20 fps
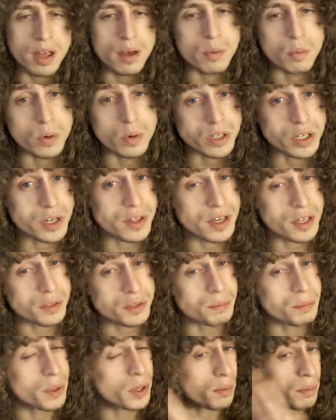which this
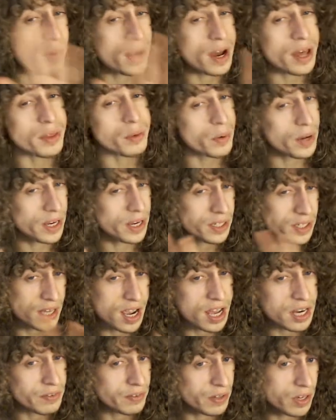book, by the way, is kind of a